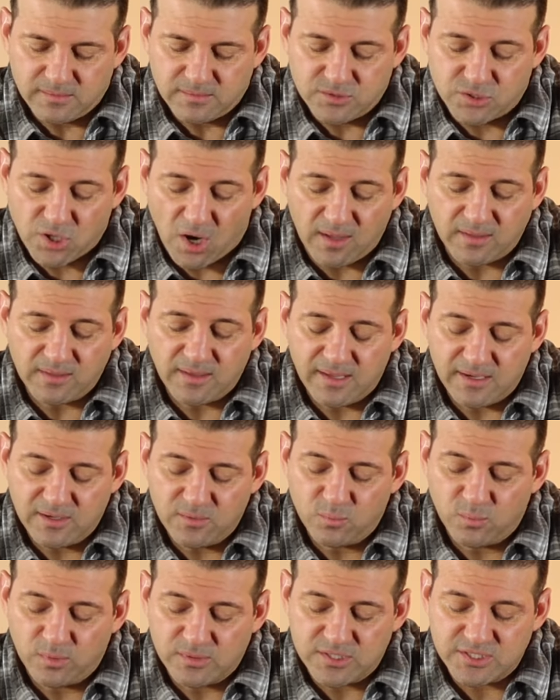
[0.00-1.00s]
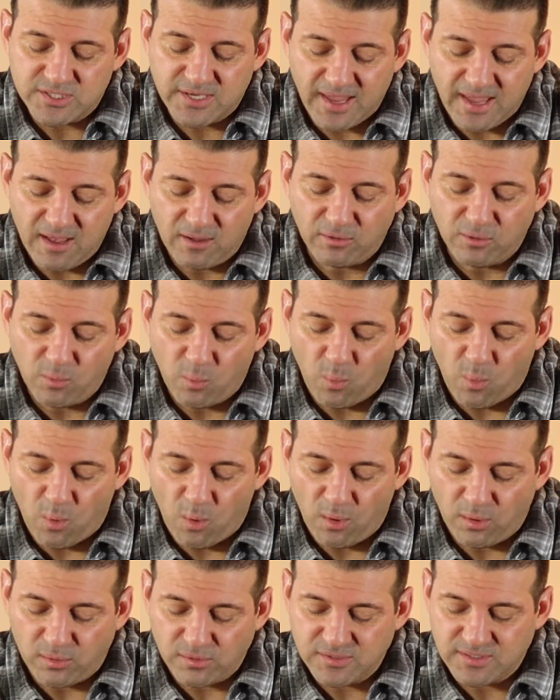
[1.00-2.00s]
John Lennon would scale the
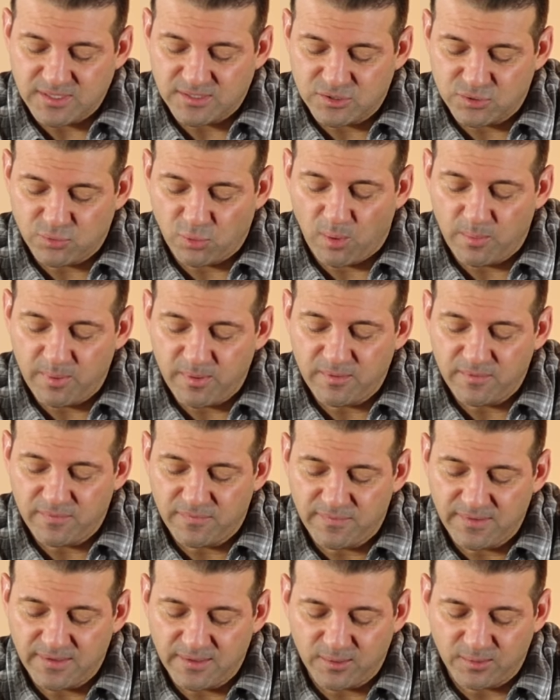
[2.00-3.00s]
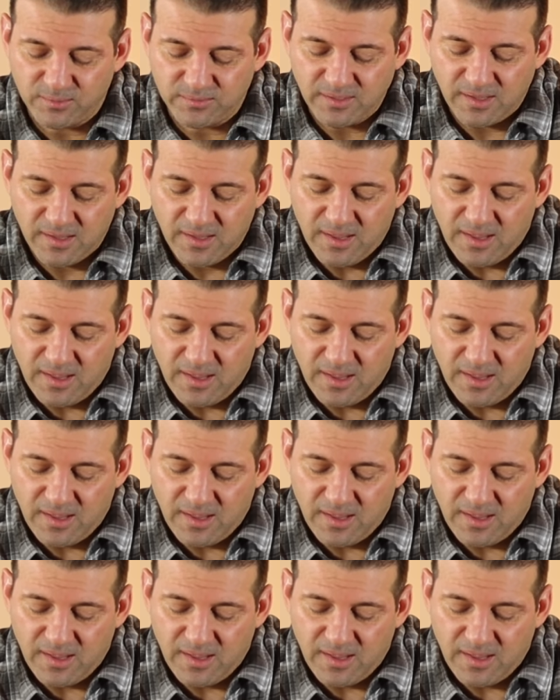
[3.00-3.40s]
walls at Strawberry Field